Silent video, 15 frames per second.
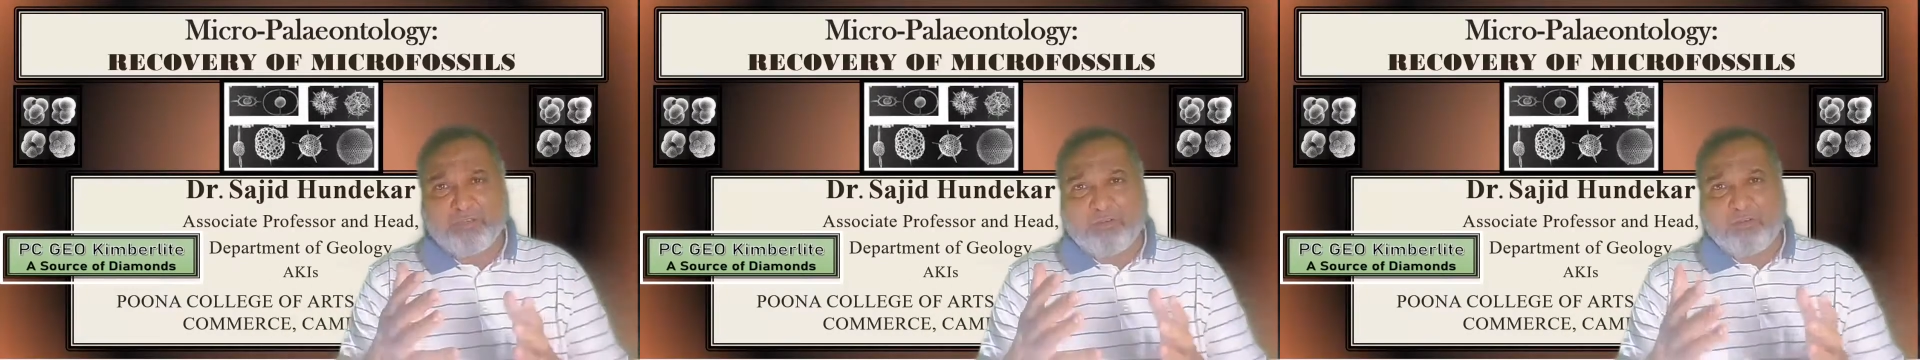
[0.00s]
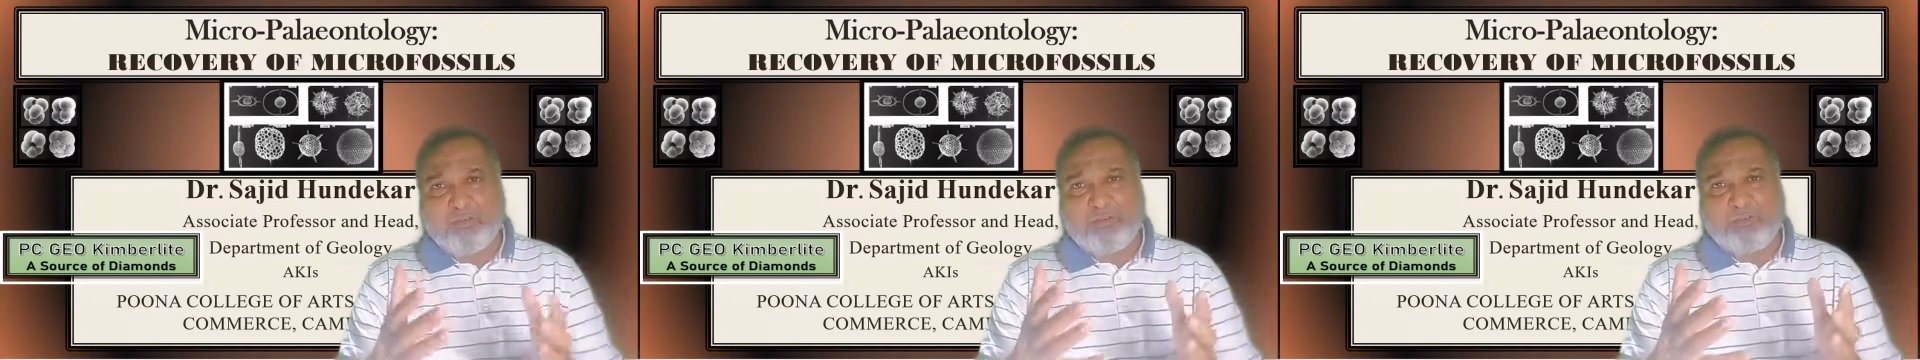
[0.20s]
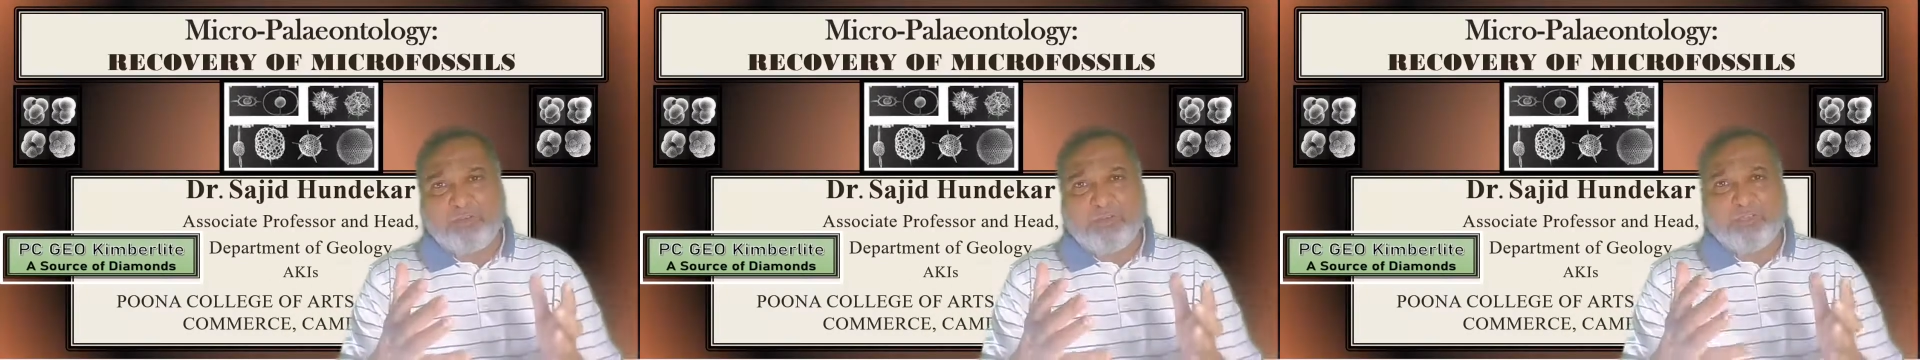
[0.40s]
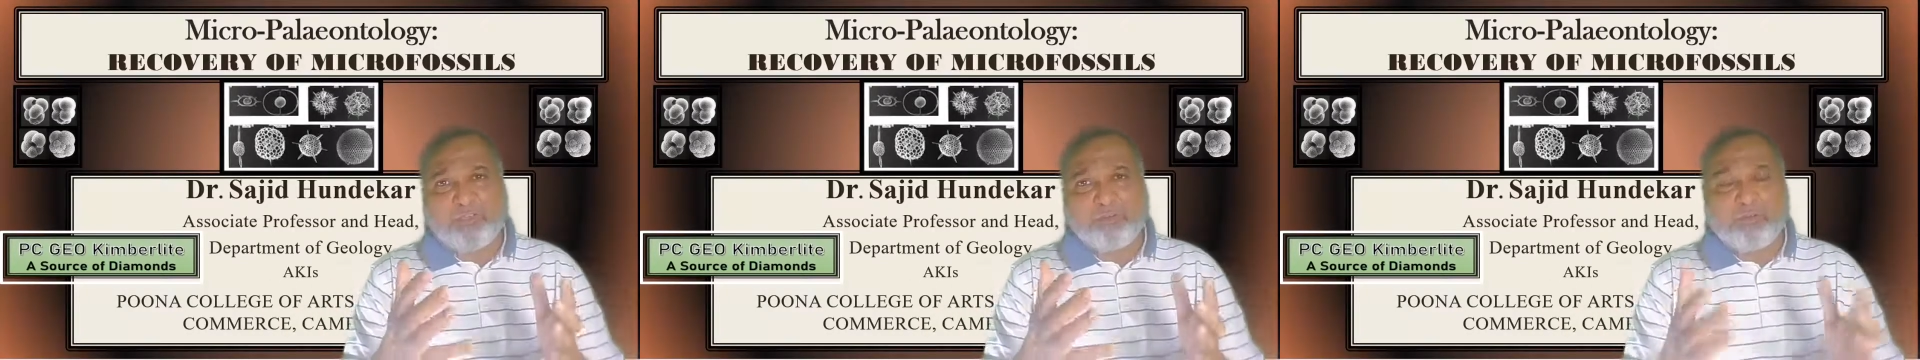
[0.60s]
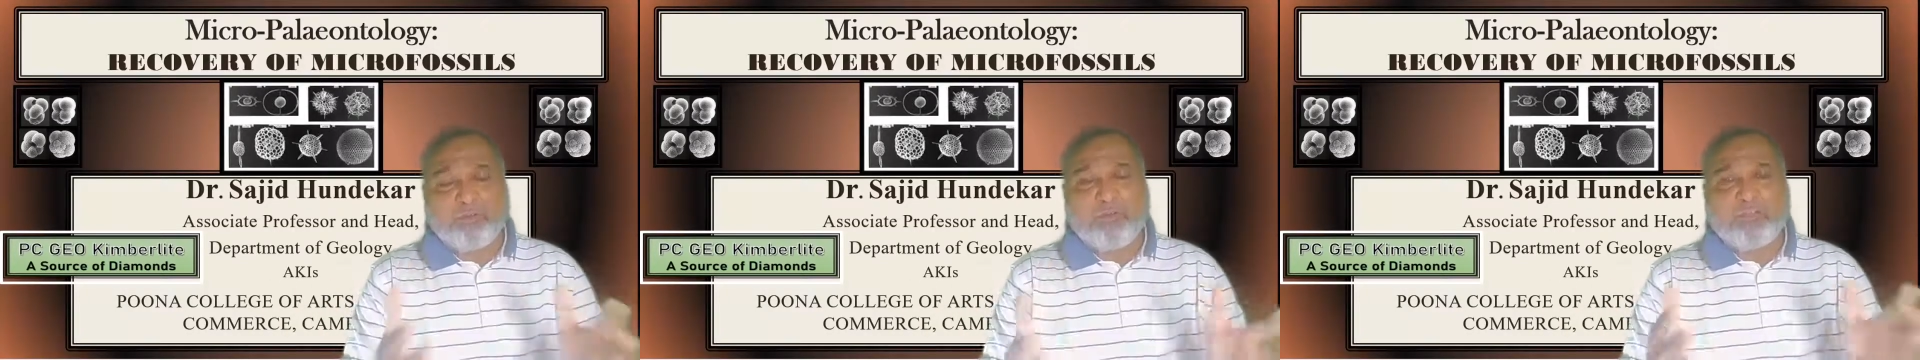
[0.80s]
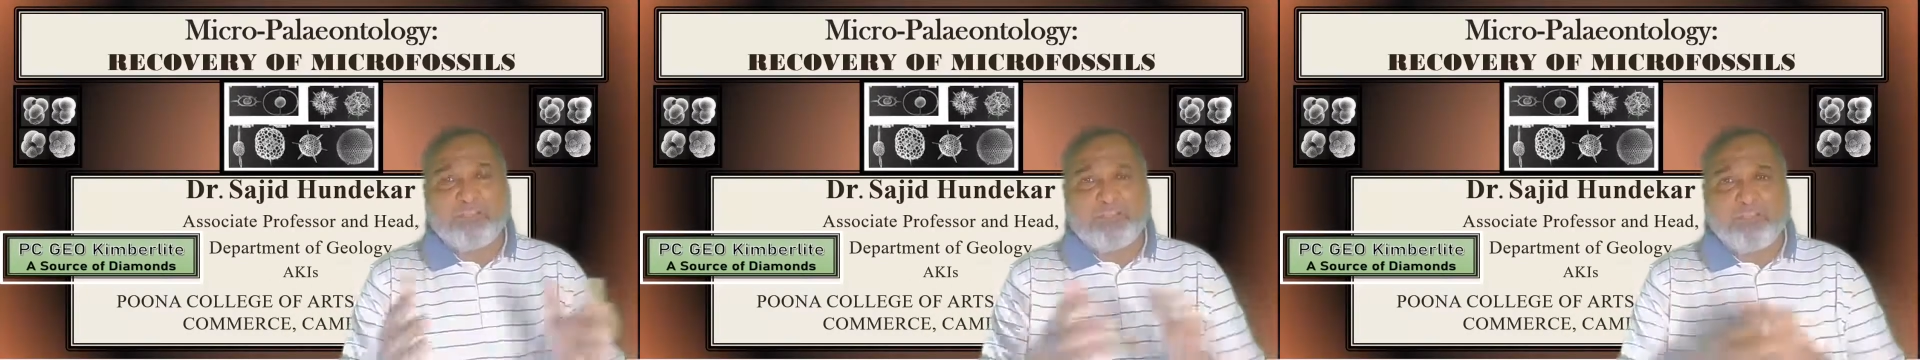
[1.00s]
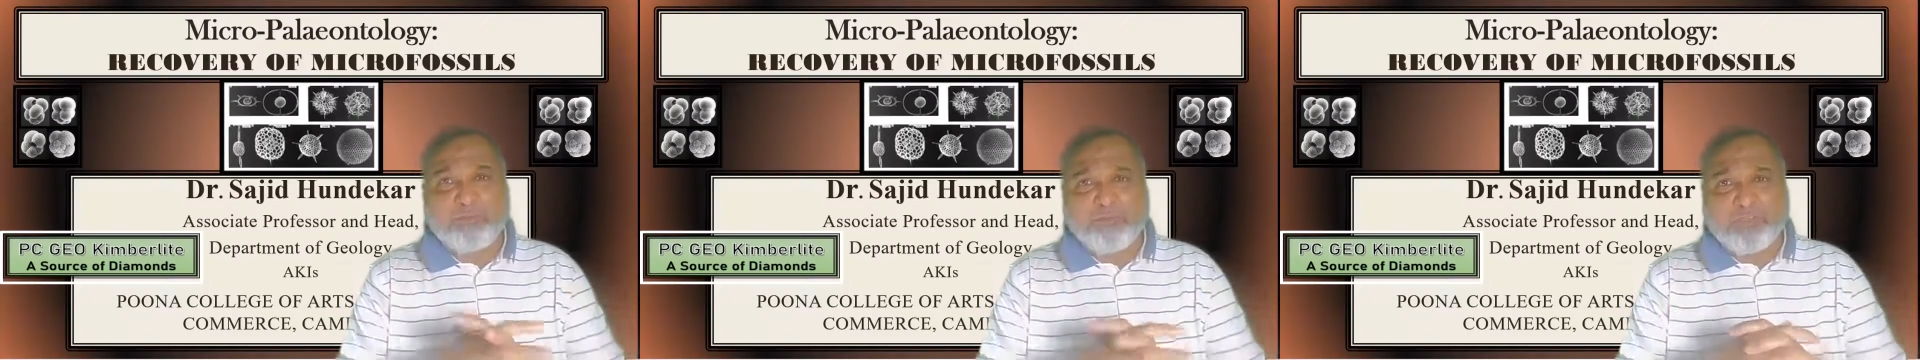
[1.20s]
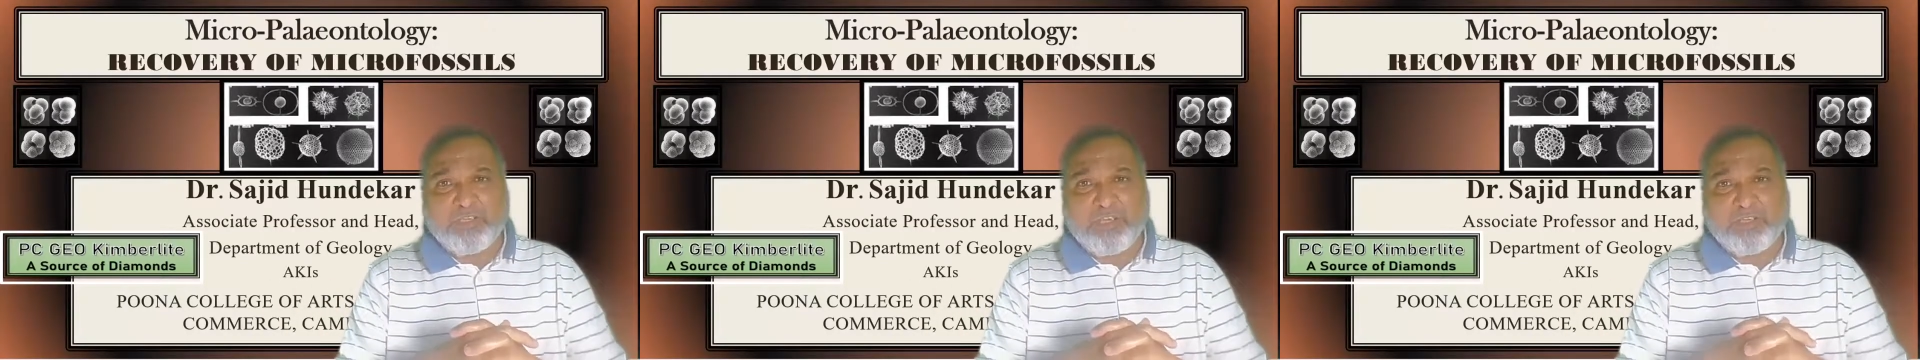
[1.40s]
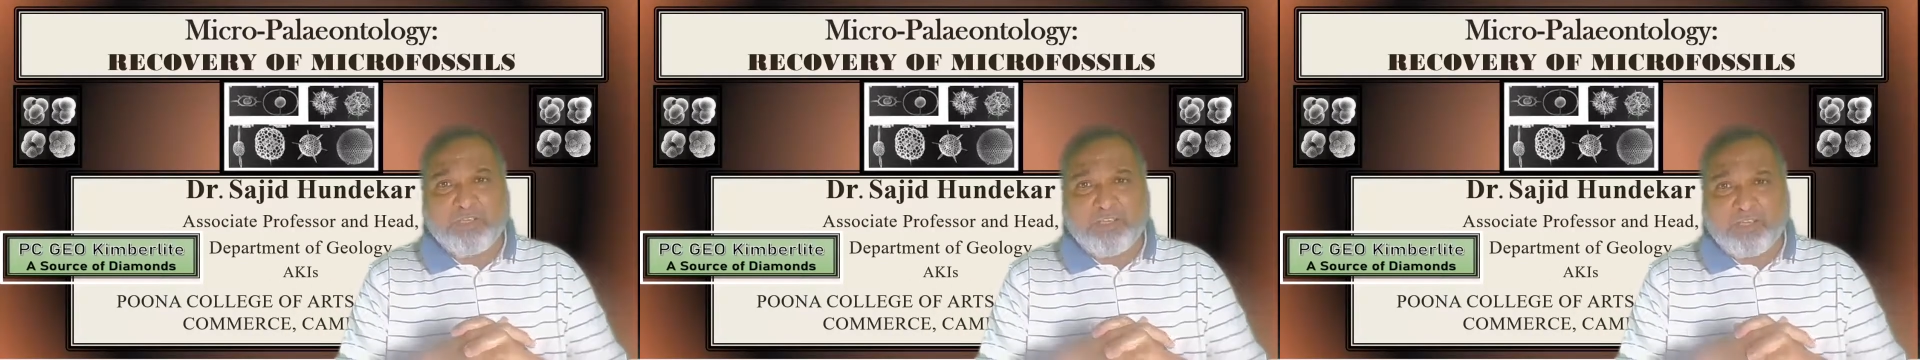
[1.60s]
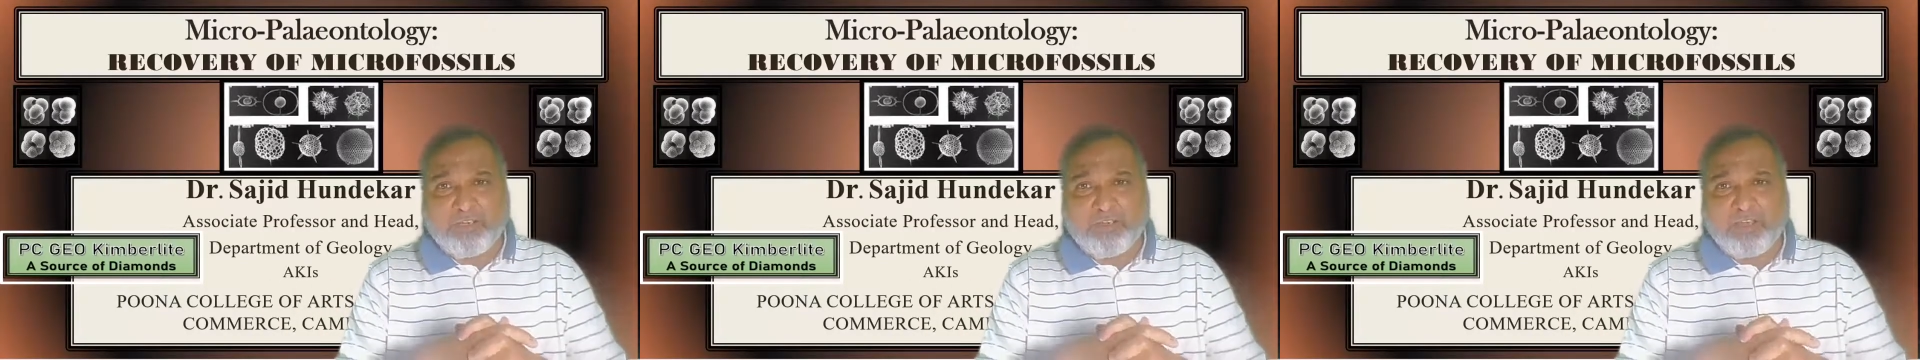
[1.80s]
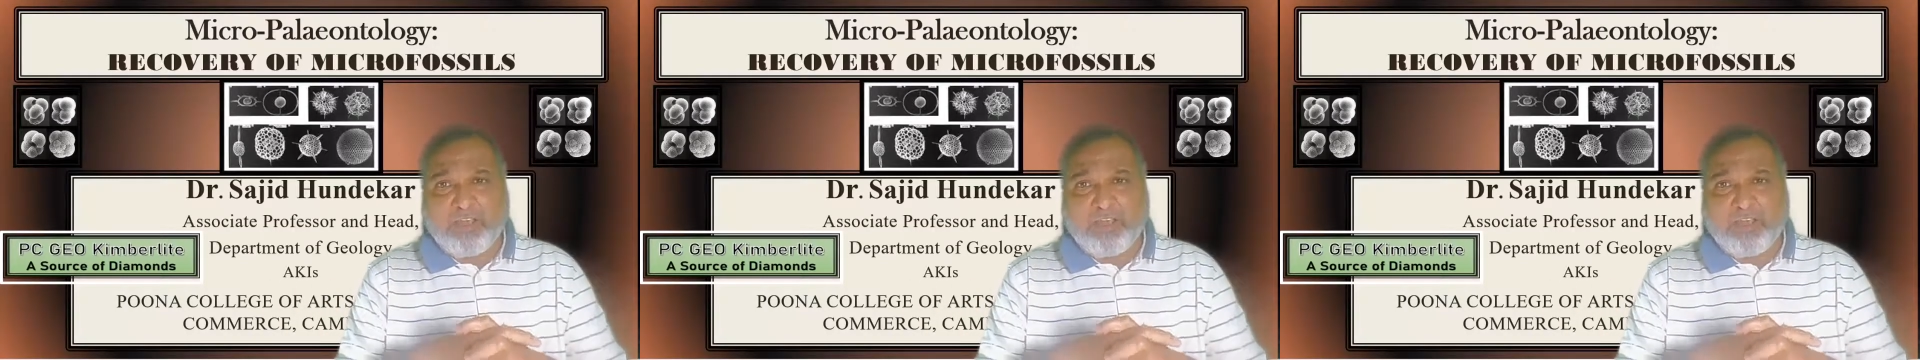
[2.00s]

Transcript: of the scholarship which are there.